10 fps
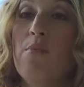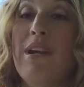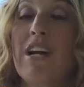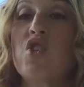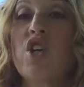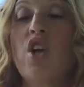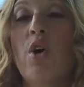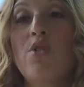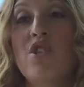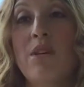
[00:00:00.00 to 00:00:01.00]
but actually
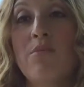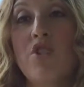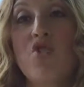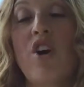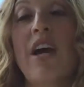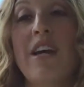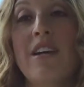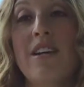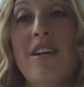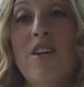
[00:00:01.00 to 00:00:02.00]
coach them to try it.
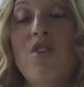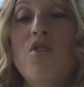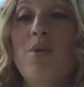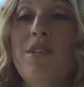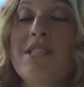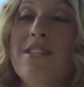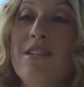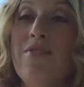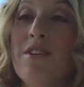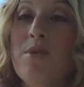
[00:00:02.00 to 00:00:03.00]
So it's the
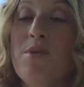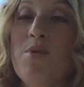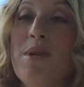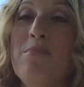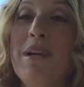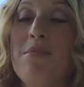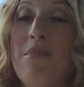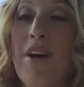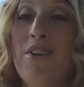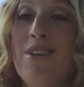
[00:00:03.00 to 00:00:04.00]
difference between being a
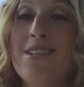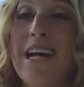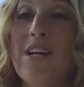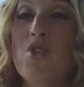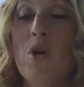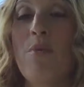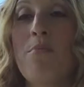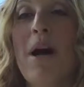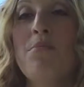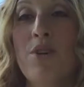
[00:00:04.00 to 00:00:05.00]
model, as I show in
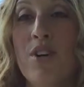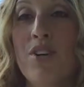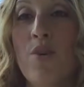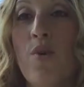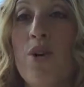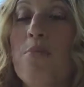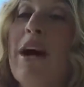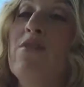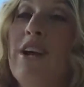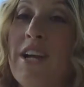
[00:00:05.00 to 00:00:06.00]
my book or in
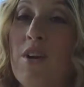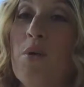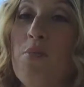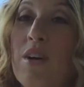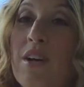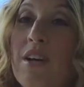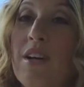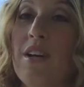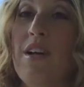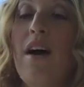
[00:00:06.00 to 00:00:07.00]
my writing notebook,
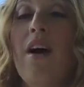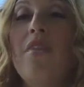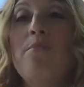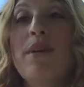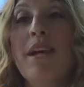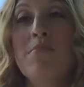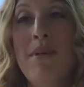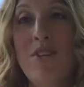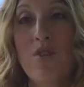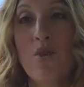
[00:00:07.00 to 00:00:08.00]
and then being a
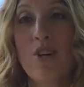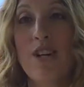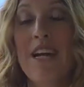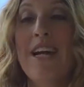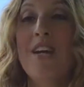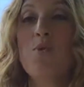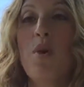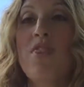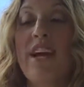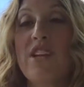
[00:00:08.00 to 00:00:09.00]
mentor is
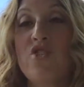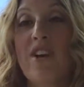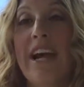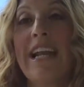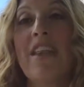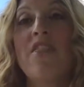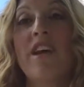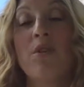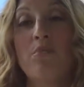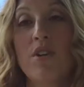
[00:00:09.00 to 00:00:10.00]
when they try it in
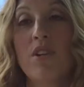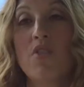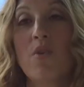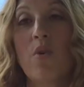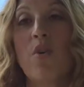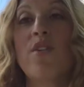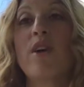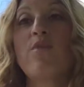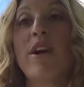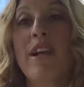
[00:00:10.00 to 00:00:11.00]
their books or
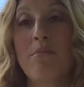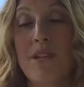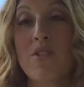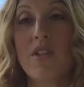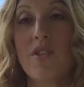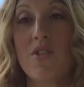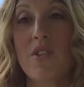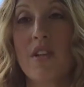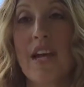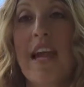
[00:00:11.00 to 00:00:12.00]
their writing pieces.
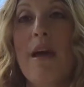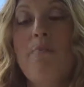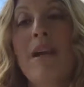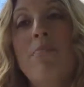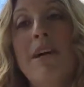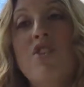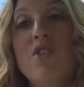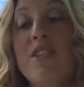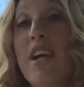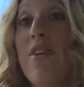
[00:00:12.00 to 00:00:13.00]
But I'm not
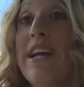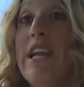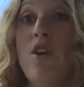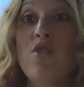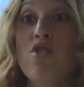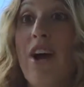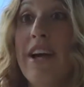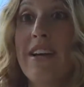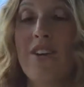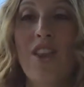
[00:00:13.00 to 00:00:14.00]
just saying, all right, now go try
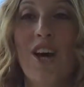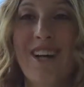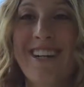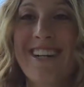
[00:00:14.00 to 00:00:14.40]
it, good luck.